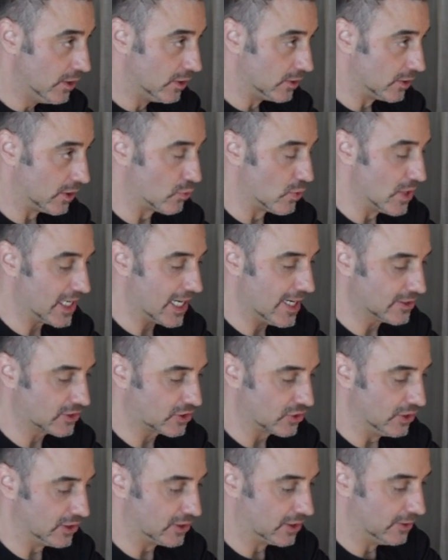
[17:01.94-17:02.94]
The quick
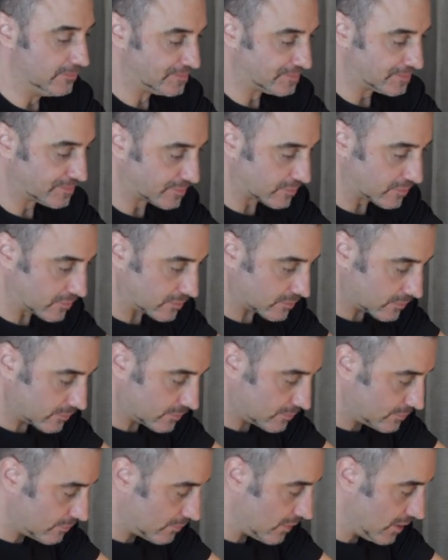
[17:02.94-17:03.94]
answer
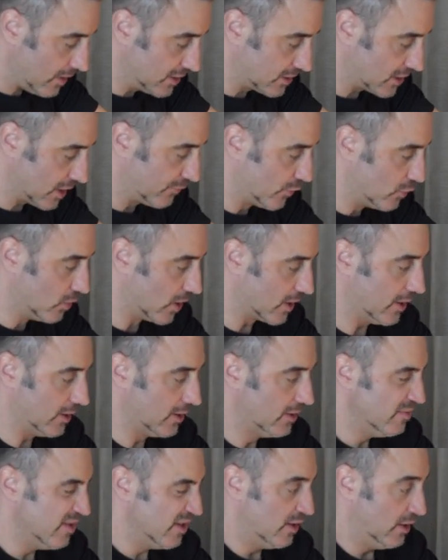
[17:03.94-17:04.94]
is if you
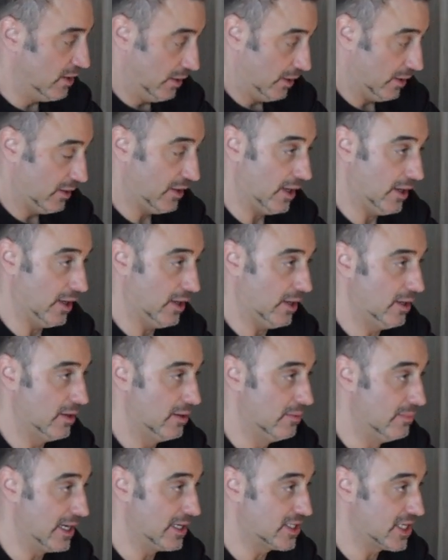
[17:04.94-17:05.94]
want to
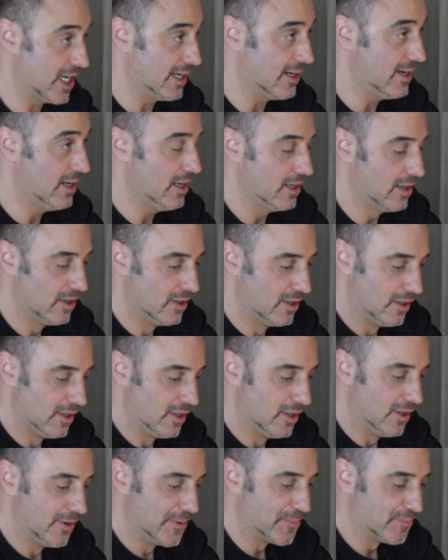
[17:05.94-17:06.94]
maintain
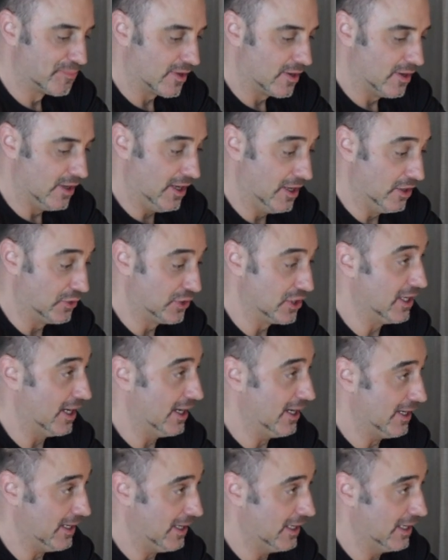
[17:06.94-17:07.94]
a healthy
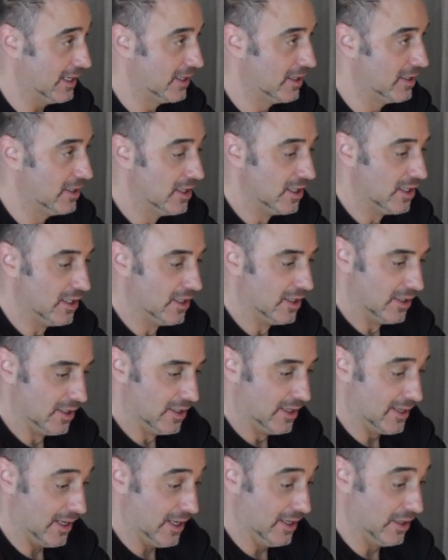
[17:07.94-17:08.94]
diet
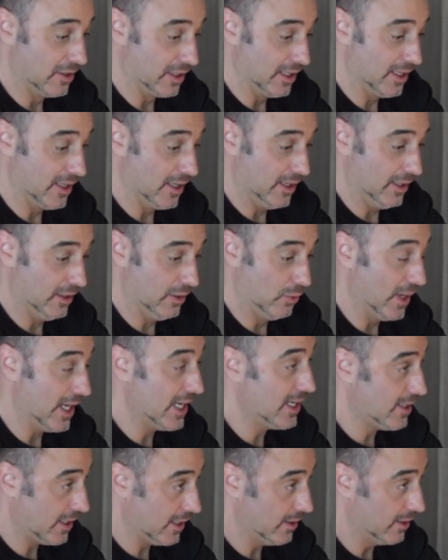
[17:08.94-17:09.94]
and a healthy weight,